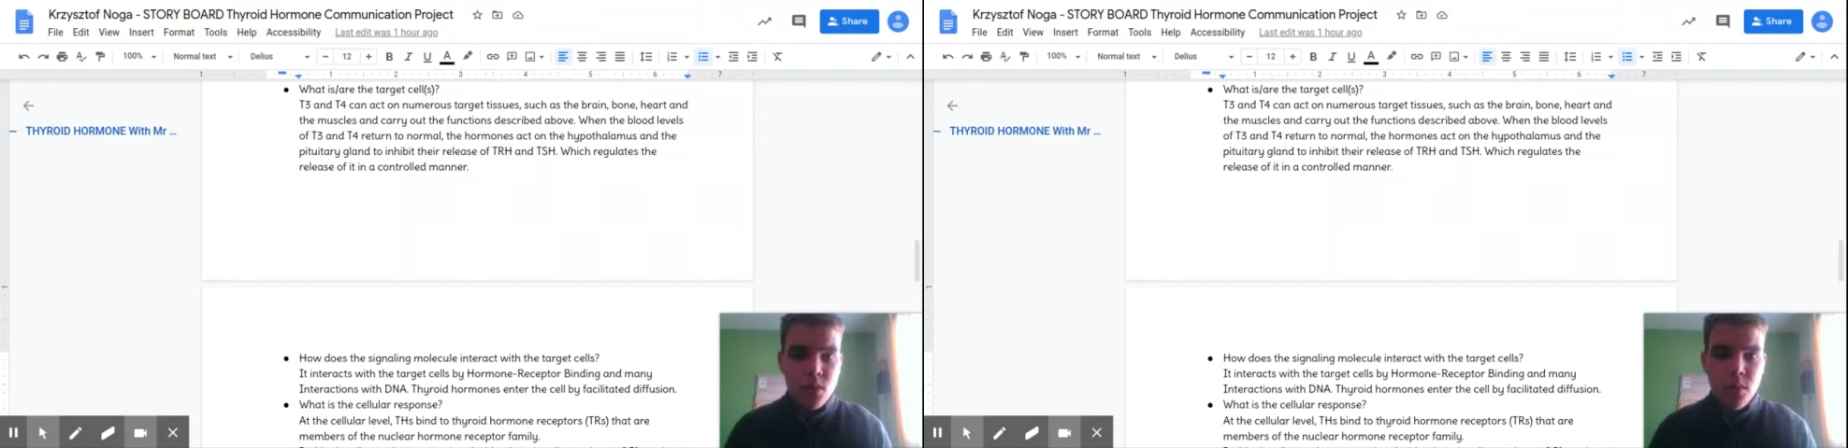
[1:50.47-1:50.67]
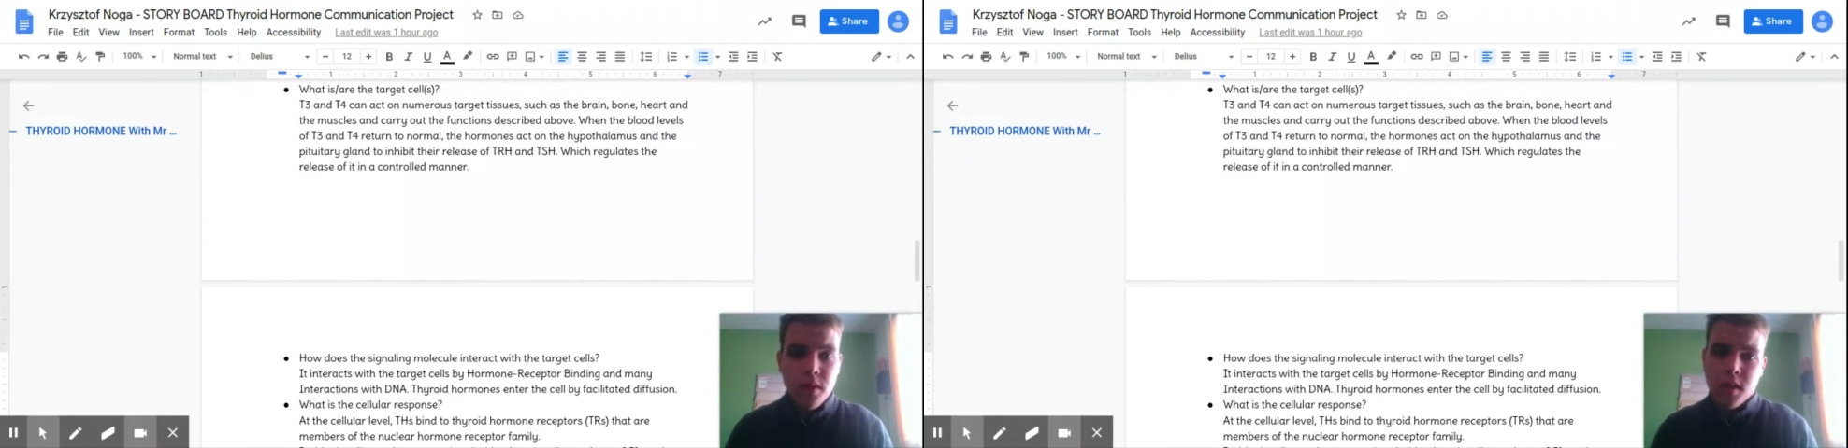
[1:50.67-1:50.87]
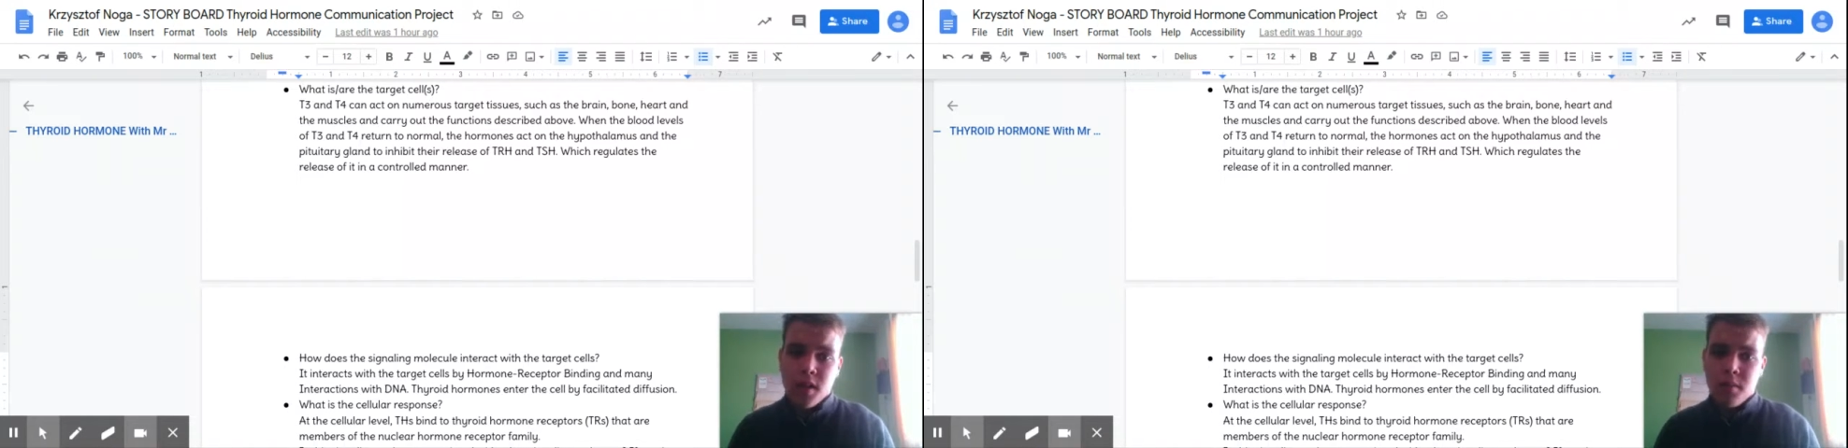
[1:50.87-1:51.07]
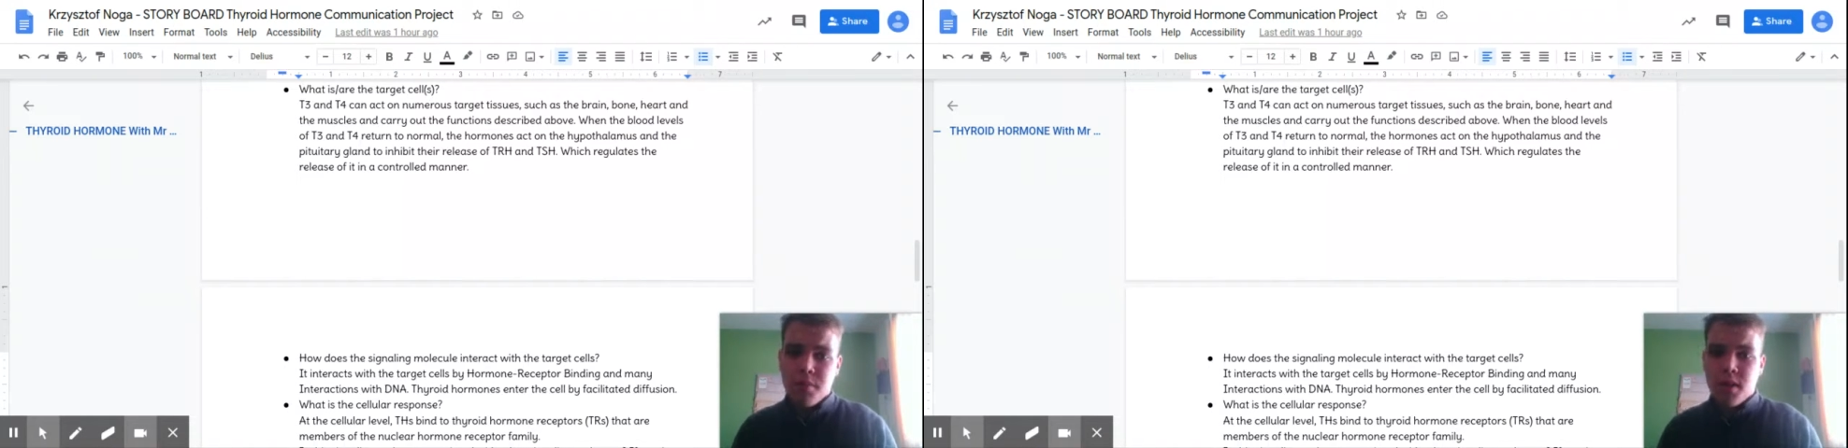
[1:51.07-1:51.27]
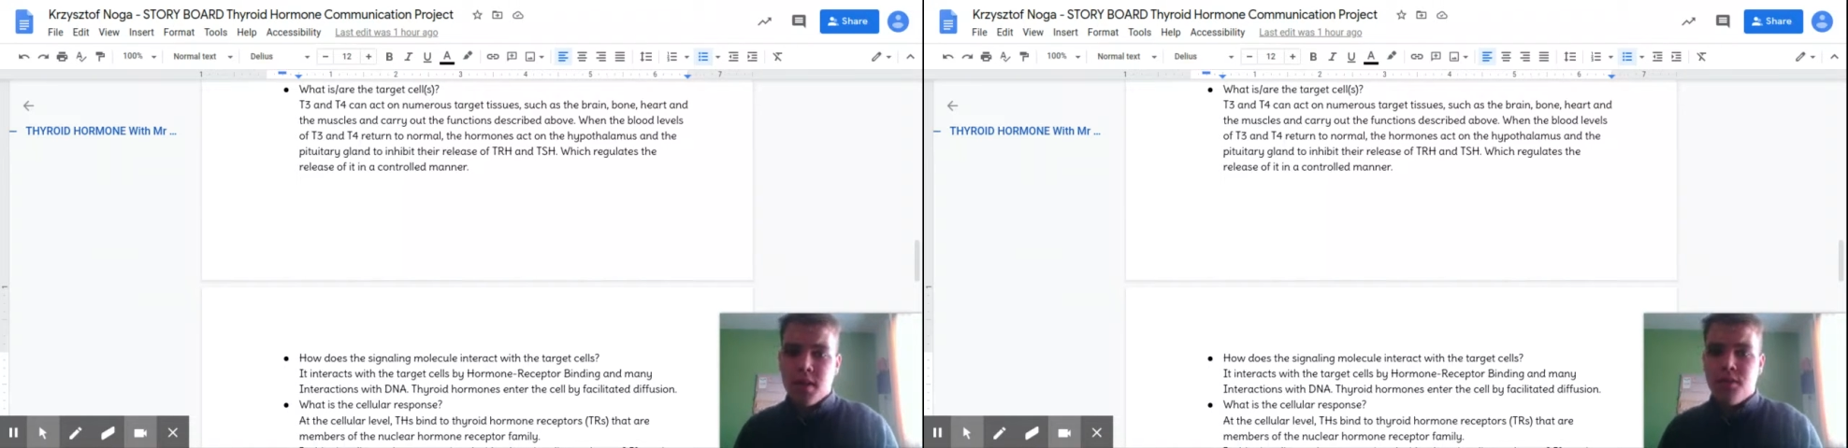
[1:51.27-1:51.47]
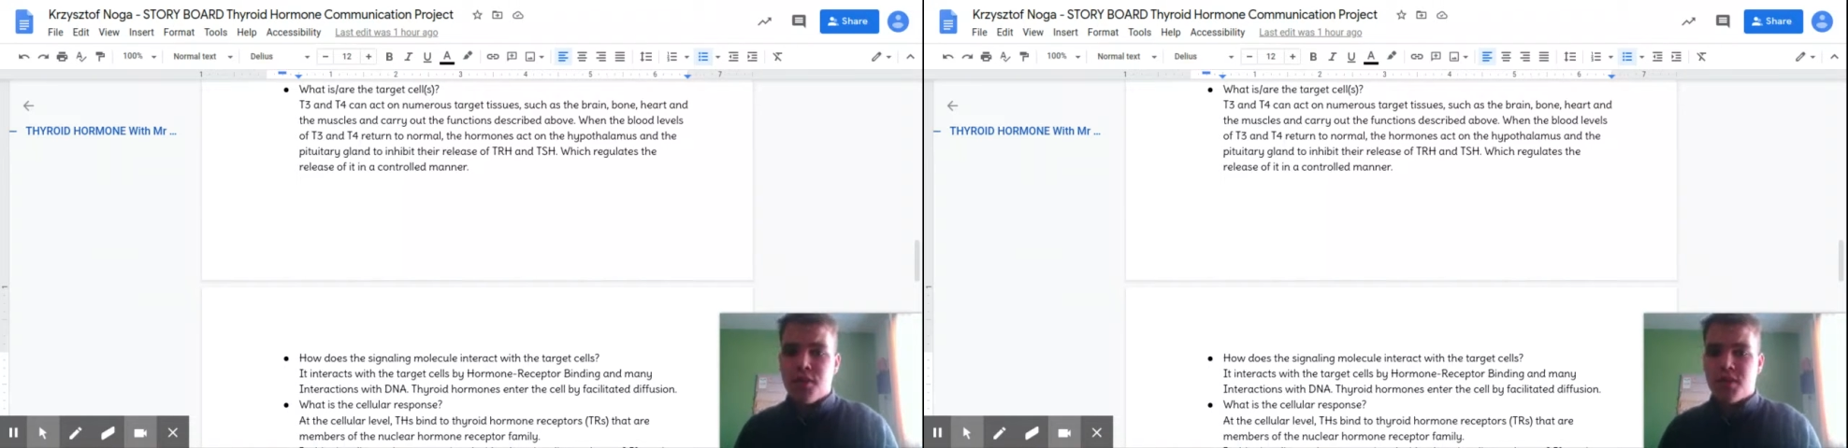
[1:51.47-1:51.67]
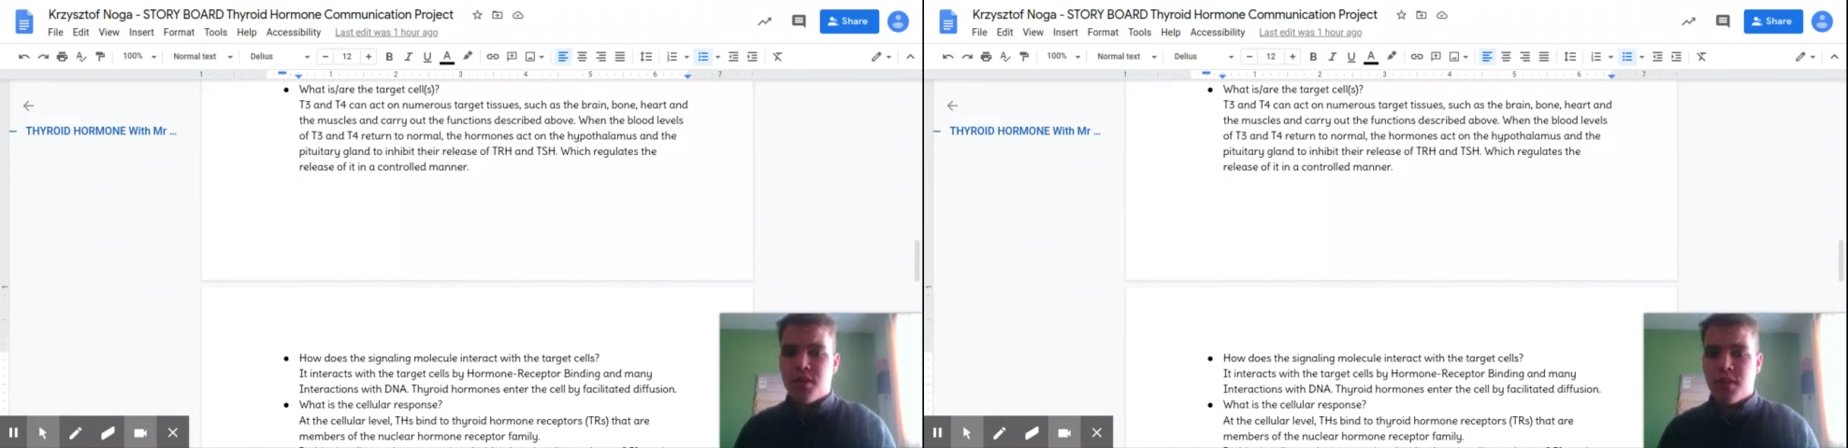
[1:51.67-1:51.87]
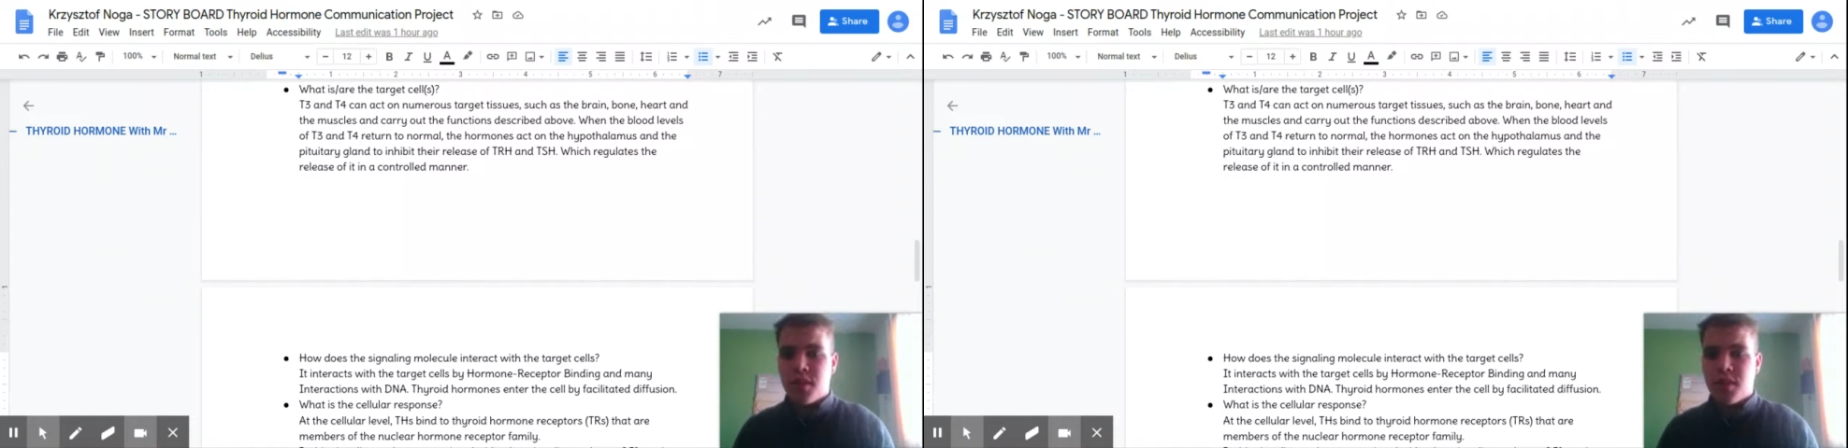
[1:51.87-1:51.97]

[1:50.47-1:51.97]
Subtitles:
When the blood levels of the